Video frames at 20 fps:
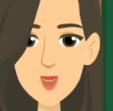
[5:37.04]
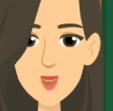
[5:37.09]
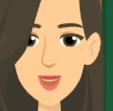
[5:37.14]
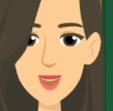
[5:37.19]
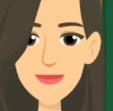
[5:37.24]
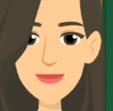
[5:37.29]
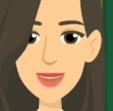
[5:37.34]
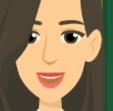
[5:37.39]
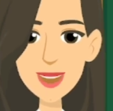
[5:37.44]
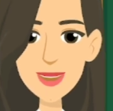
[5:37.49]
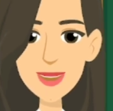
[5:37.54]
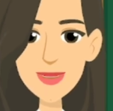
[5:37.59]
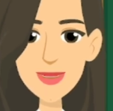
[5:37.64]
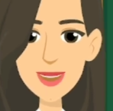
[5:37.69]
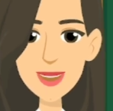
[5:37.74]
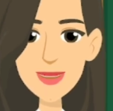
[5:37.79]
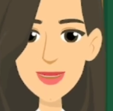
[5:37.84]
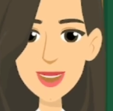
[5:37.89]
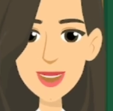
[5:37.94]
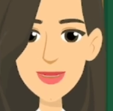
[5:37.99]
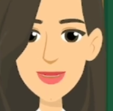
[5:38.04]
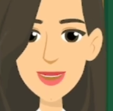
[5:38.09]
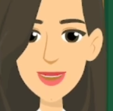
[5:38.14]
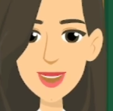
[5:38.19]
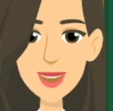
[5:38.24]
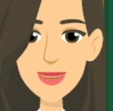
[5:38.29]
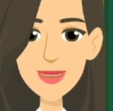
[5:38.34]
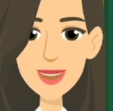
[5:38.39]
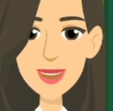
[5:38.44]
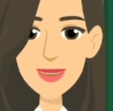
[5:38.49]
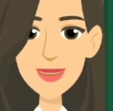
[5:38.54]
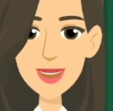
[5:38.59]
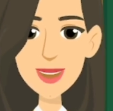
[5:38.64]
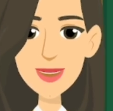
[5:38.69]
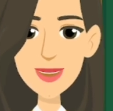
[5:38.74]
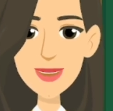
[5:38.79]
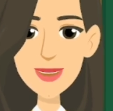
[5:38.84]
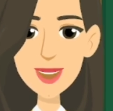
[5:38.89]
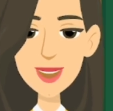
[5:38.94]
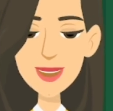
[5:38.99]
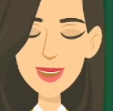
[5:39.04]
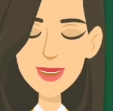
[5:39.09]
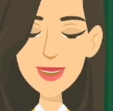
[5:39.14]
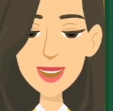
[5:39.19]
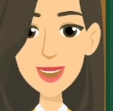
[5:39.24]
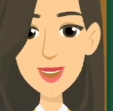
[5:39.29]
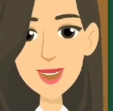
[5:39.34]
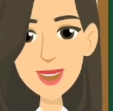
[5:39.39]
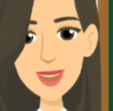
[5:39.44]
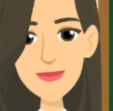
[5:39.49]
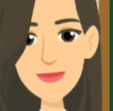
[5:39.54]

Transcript: each chosen based on the project's needs.